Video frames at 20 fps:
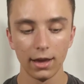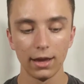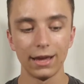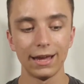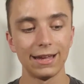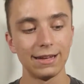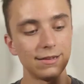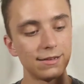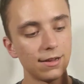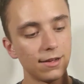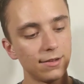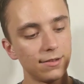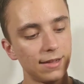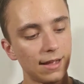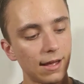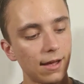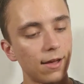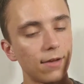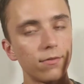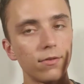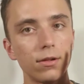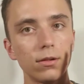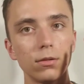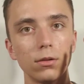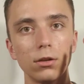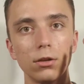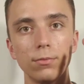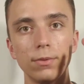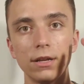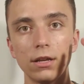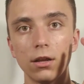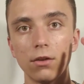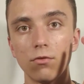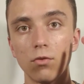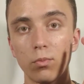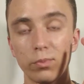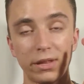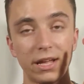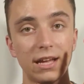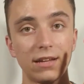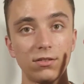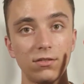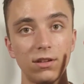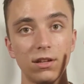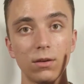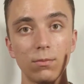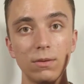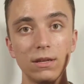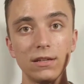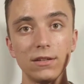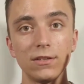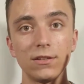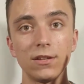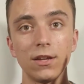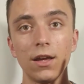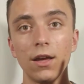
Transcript: It does have a little bit of a plastic piece,